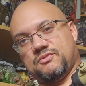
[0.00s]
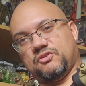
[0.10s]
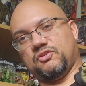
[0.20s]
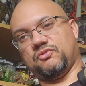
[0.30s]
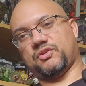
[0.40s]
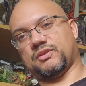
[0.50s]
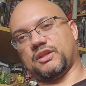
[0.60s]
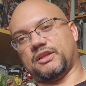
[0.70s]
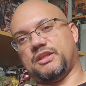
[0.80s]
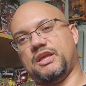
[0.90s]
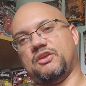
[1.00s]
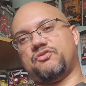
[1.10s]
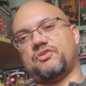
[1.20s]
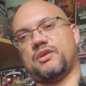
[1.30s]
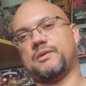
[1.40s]
do something like
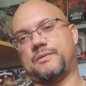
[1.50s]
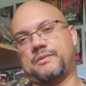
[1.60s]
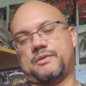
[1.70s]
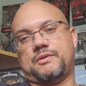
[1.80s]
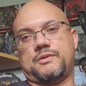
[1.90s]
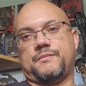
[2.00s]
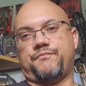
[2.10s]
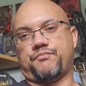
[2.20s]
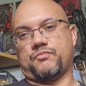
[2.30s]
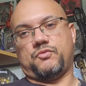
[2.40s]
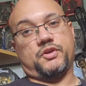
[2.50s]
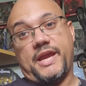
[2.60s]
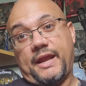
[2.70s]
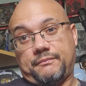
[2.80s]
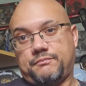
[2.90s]
this, you can.